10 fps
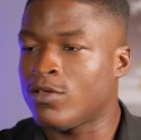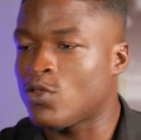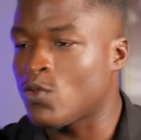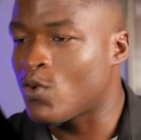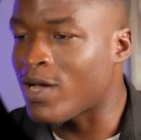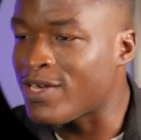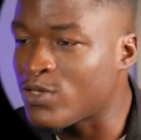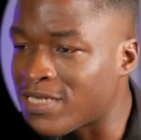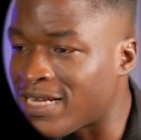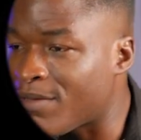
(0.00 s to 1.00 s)
So I
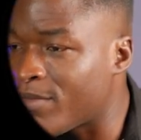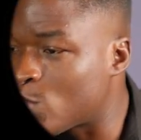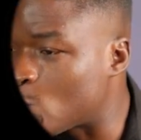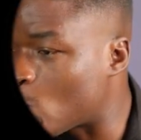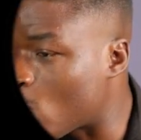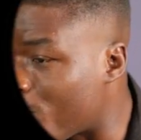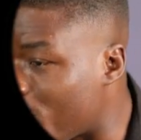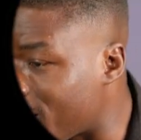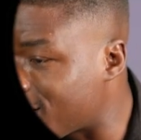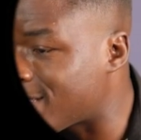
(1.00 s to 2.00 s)
use Dynamics to
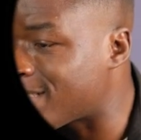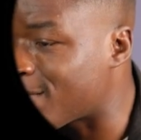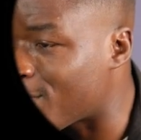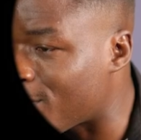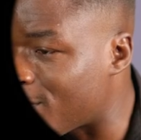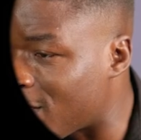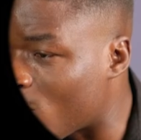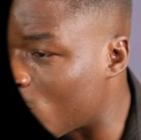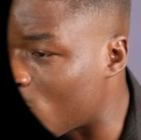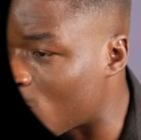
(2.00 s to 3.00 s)
compress the
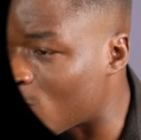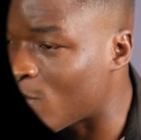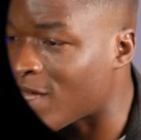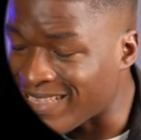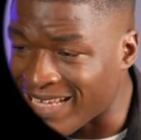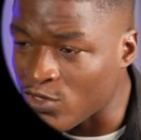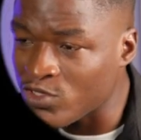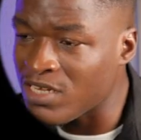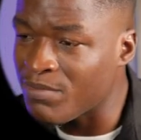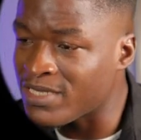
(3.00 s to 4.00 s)
audio, and I
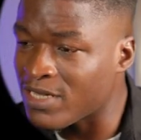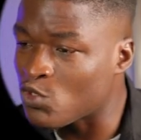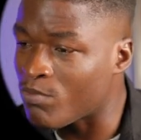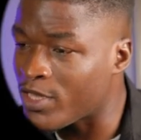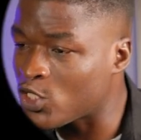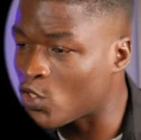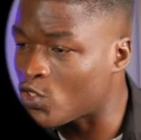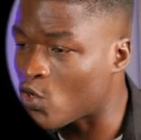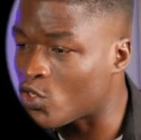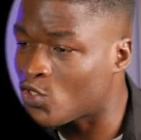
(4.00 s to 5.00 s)
use limiter to make sure
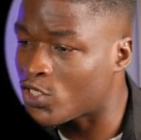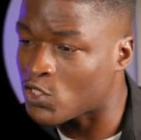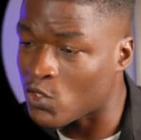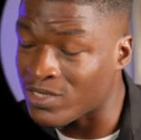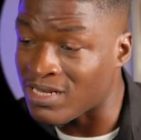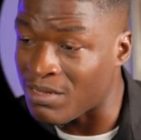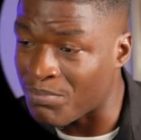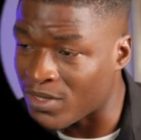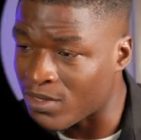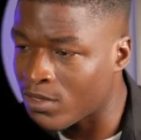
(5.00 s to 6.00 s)
the audio is not
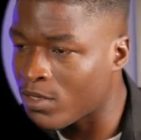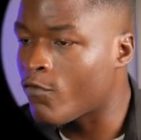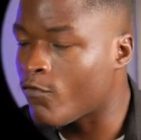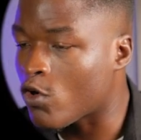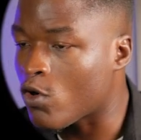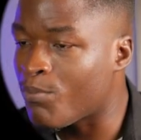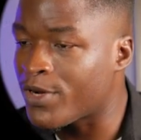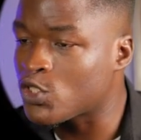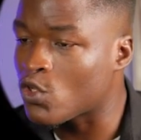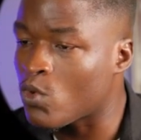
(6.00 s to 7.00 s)
clipping. For
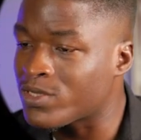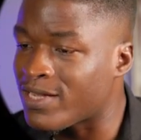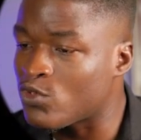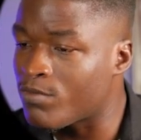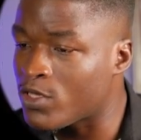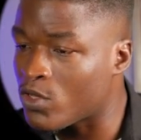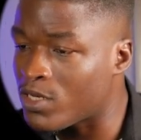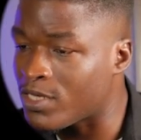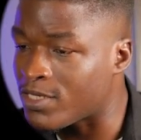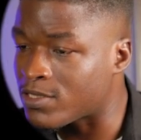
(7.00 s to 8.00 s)
compressor, what I do
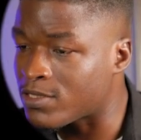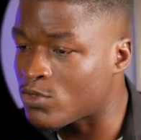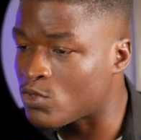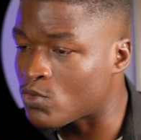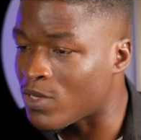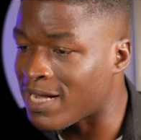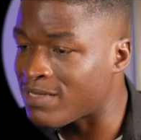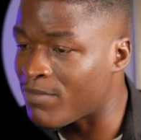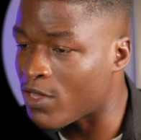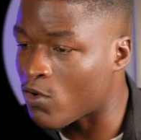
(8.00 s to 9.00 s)
majorly is to
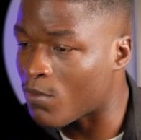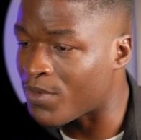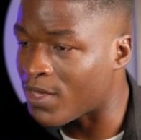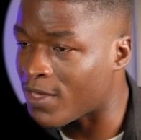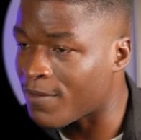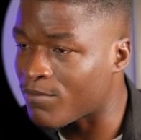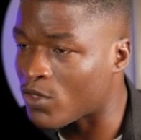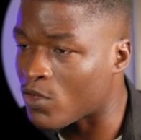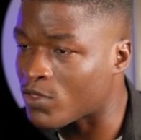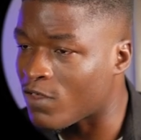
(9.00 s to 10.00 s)
add makeup here,
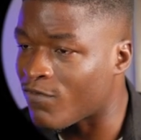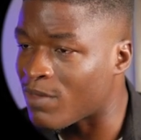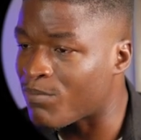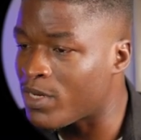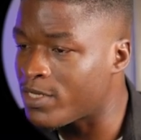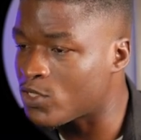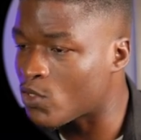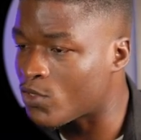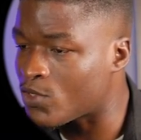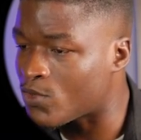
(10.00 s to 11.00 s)
because if I play this
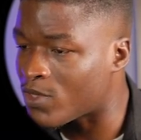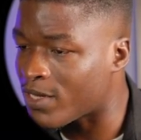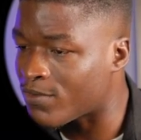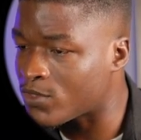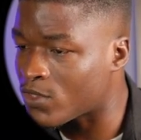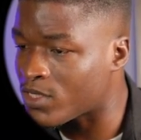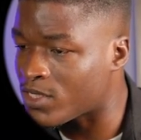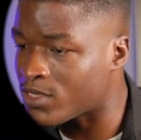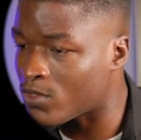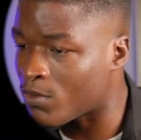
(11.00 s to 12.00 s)
audio now, just
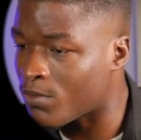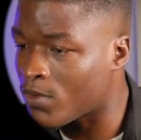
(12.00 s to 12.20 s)
listen up.